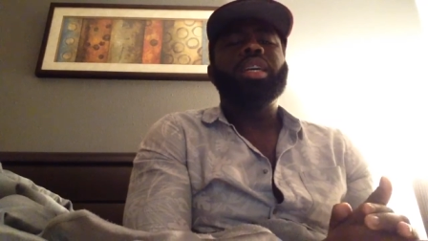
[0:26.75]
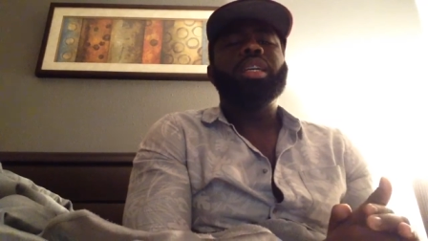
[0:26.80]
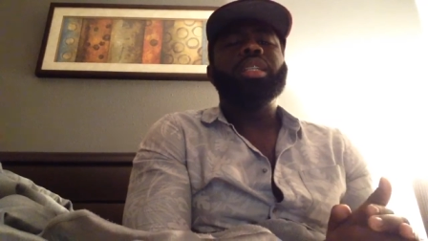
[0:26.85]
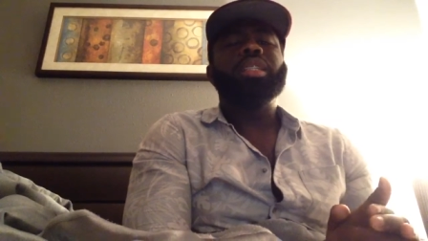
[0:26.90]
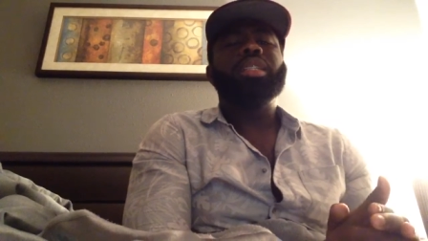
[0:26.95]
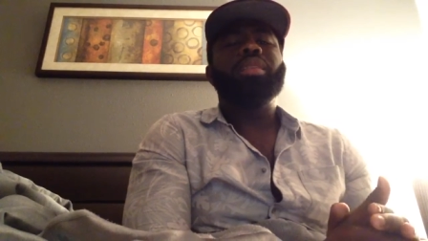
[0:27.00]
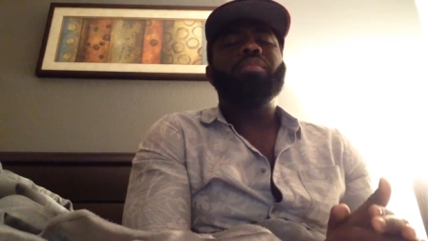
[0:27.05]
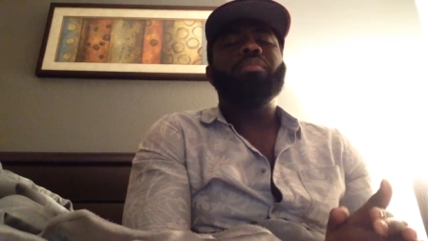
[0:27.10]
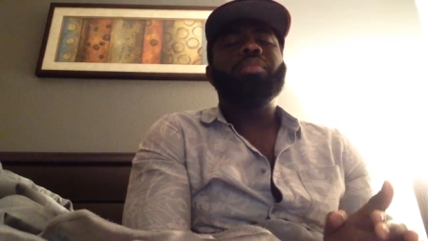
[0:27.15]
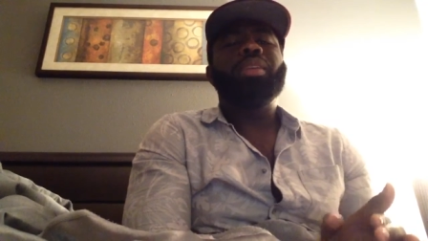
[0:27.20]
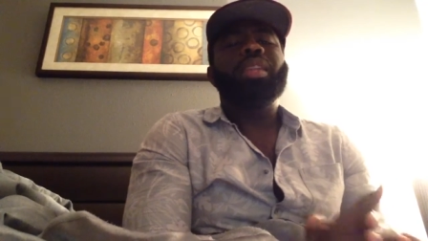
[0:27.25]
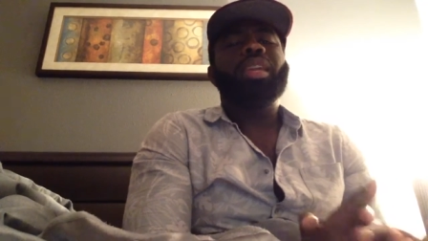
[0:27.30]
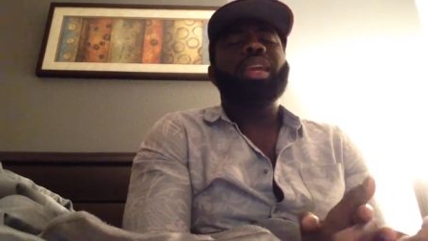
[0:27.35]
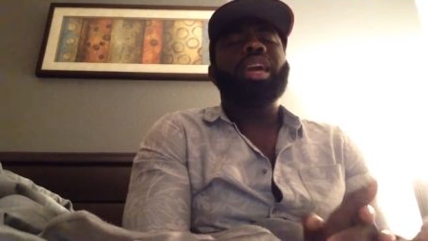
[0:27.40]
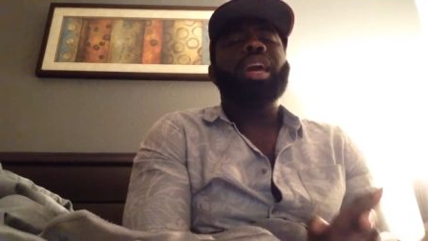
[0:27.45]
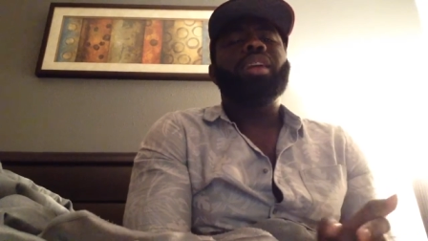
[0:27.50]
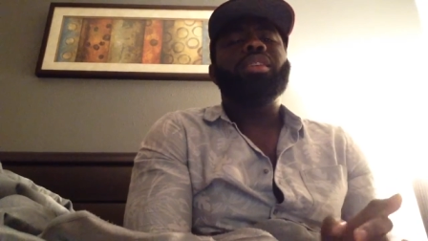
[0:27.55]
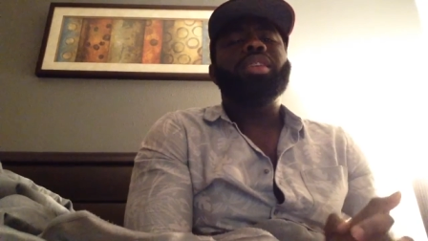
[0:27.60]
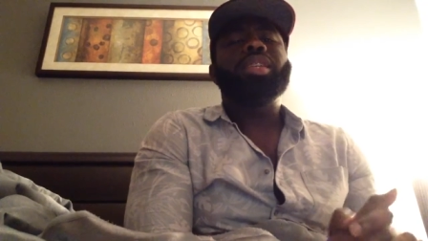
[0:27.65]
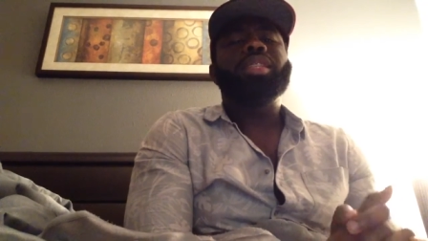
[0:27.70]
some media
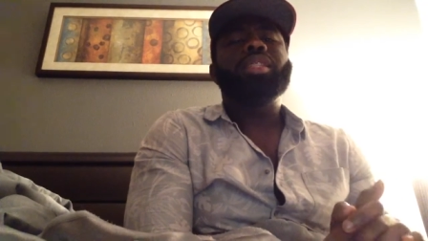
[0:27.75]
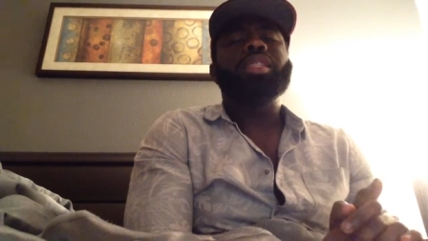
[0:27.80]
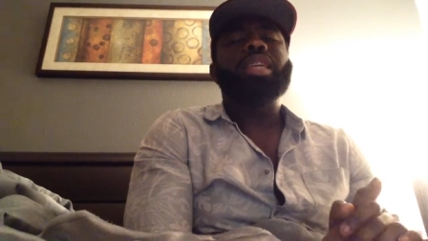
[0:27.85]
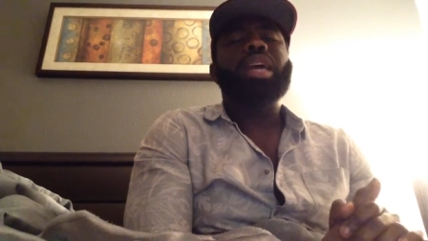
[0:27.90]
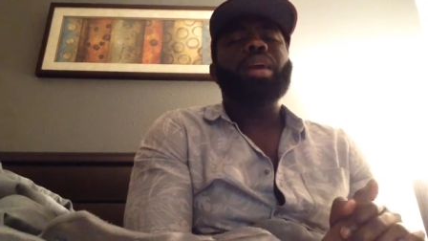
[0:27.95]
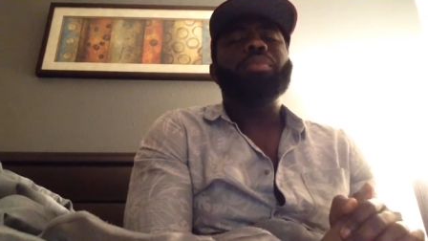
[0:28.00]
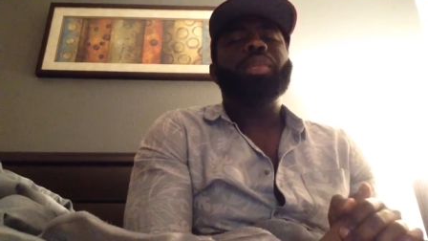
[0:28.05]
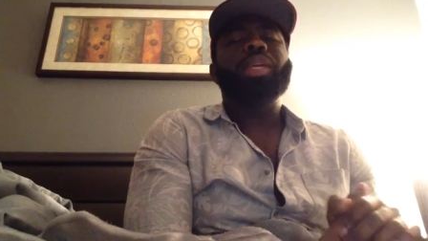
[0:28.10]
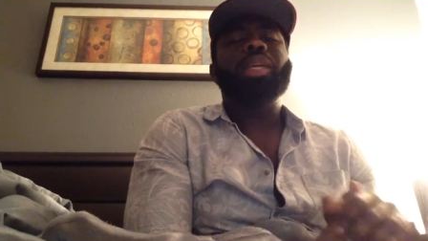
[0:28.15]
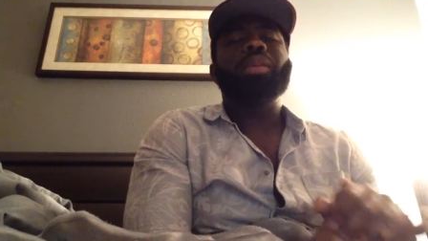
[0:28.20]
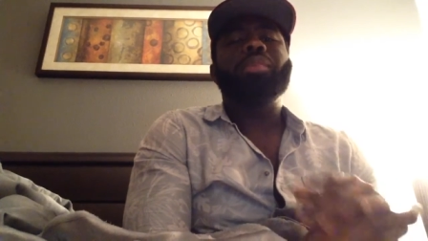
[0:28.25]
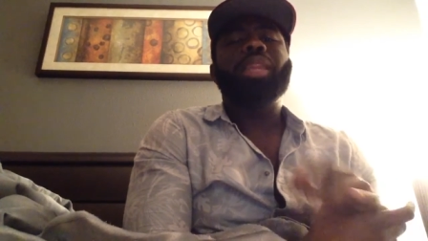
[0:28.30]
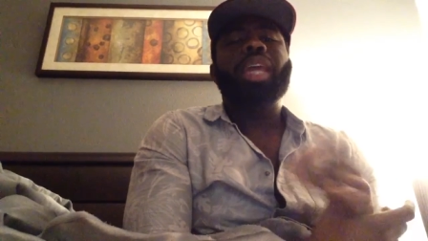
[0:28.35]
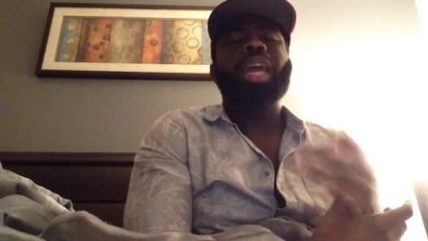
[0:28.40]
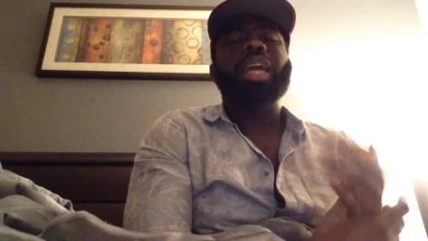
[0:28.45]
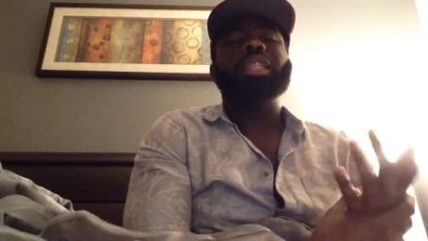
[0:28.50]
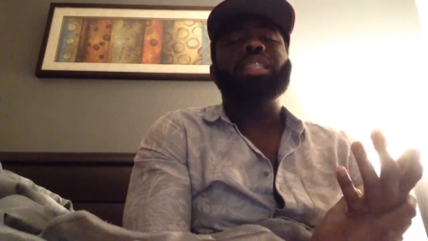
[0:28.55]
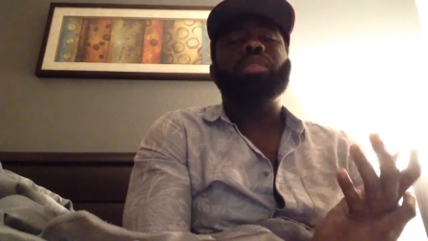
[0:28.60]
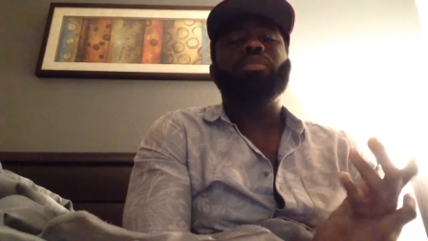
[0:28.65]
outlets stopped him and asked